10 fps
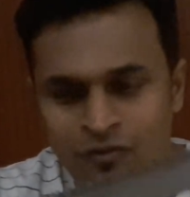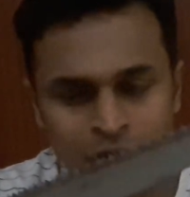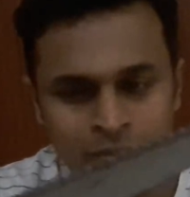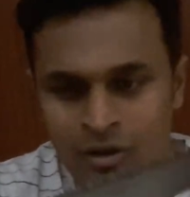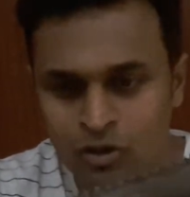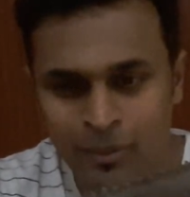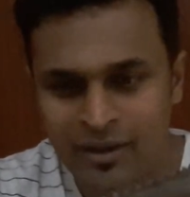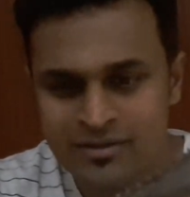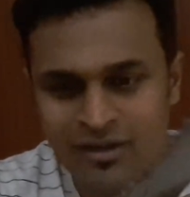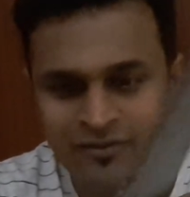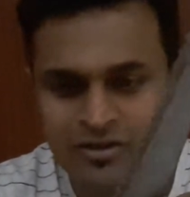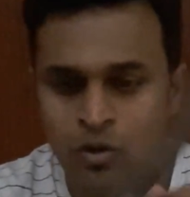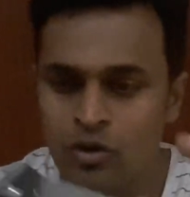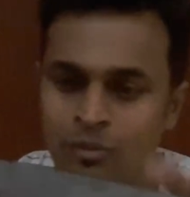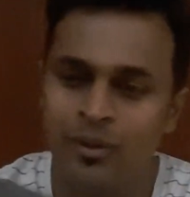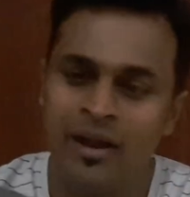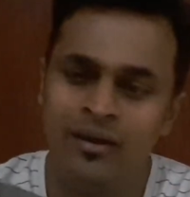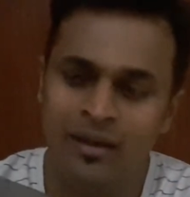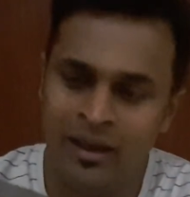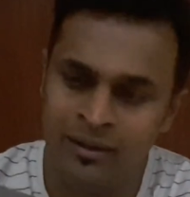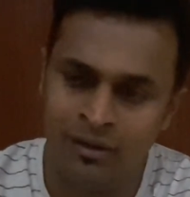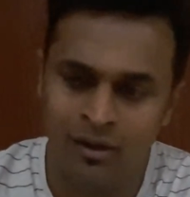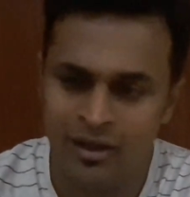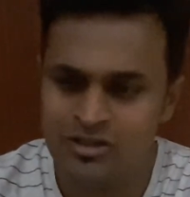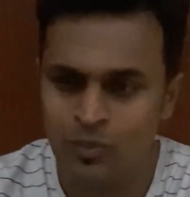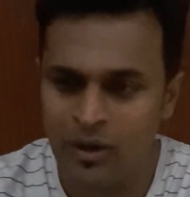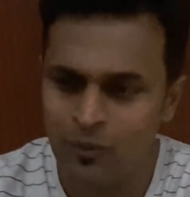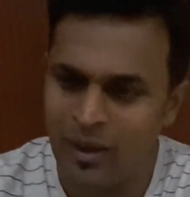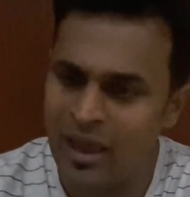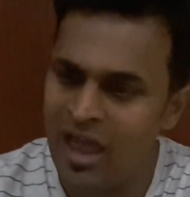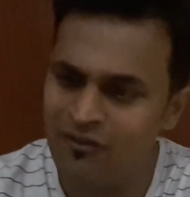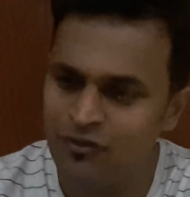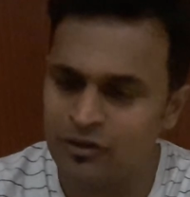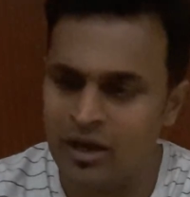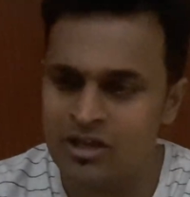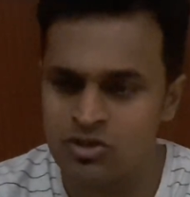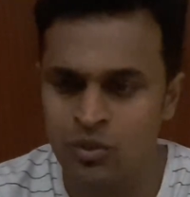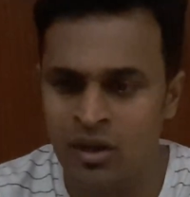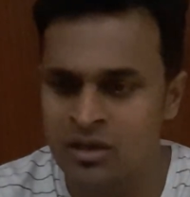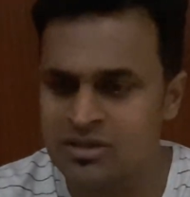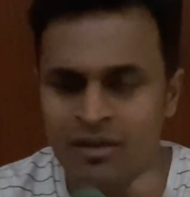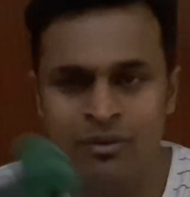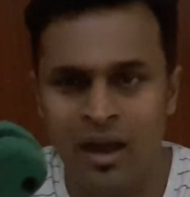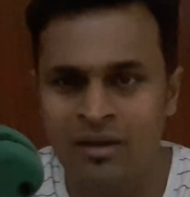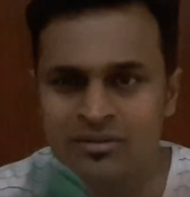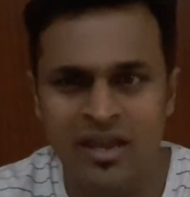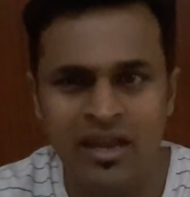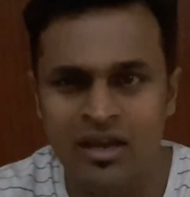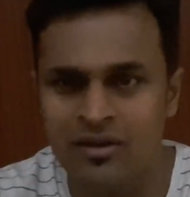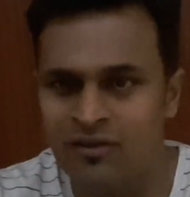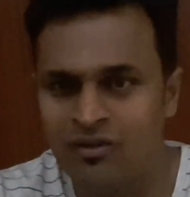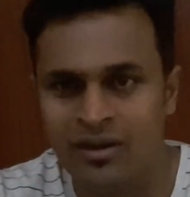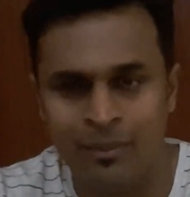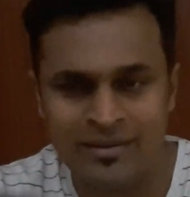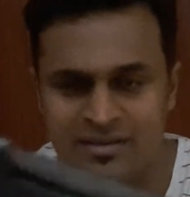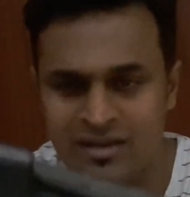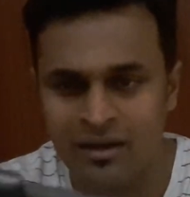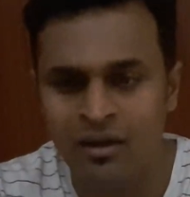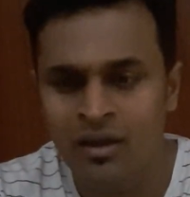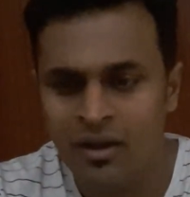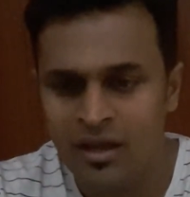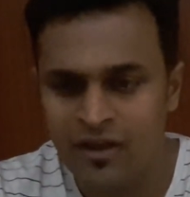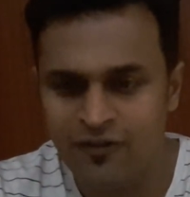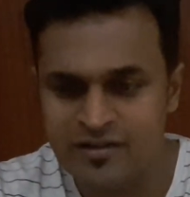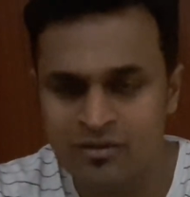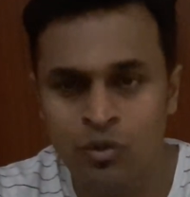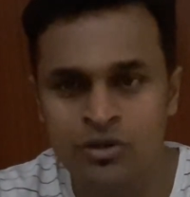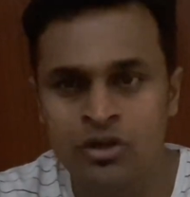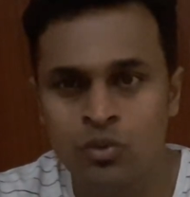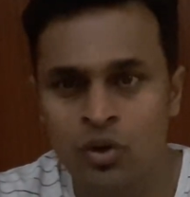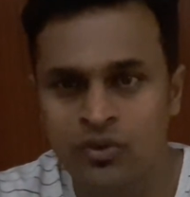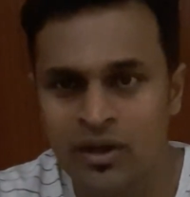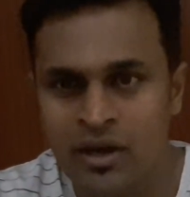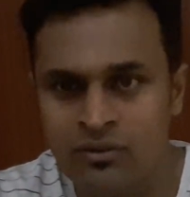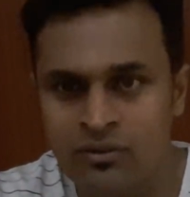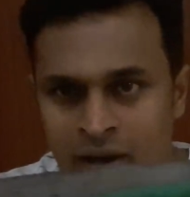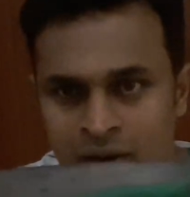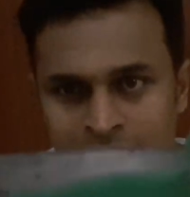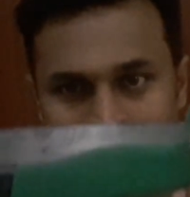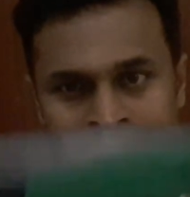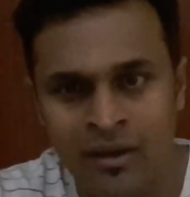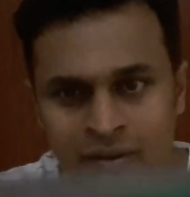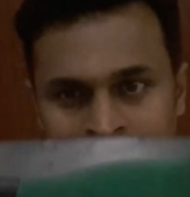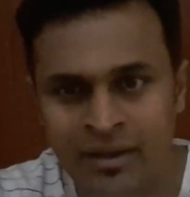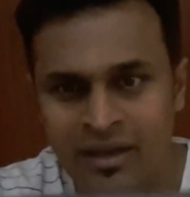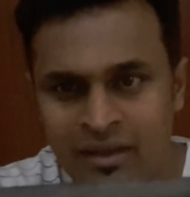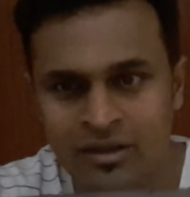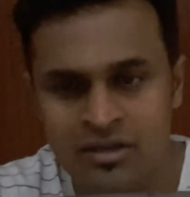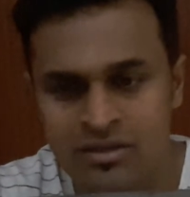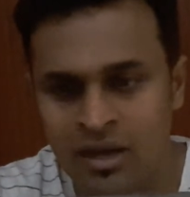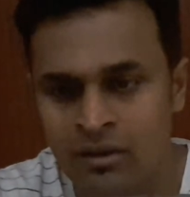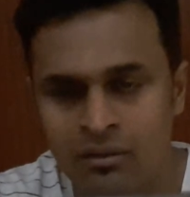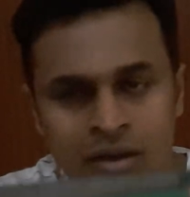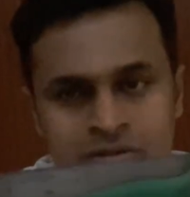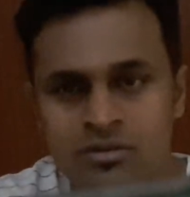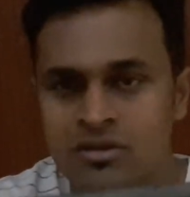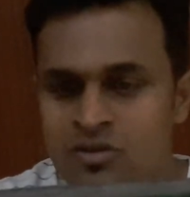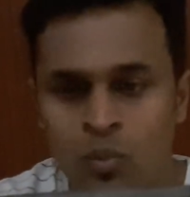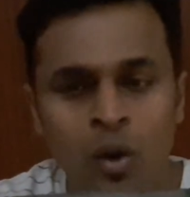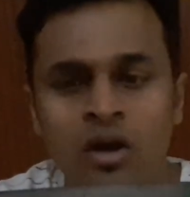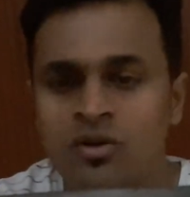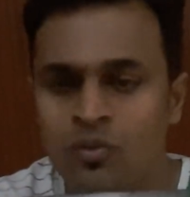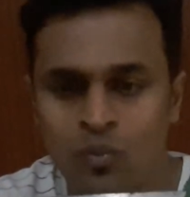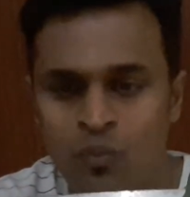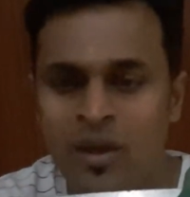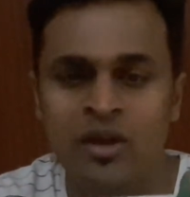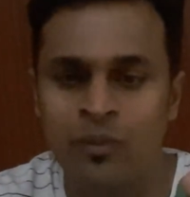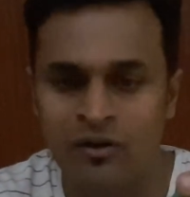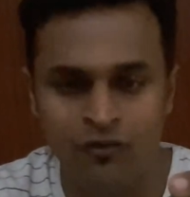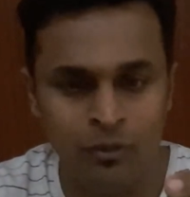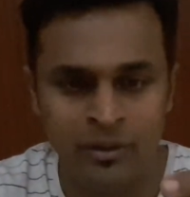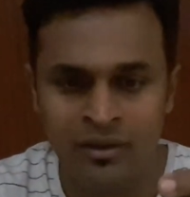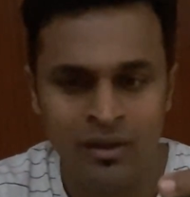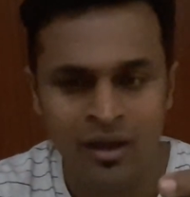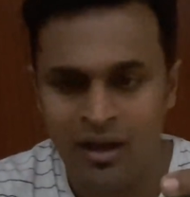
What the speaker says: From Dubai itself. It's a local brand, and it's working well. I have it for the last 2 years. I take it every time. As I said, if it's a more than 2 or 3 day trek, I take this, and it's worked very well for me.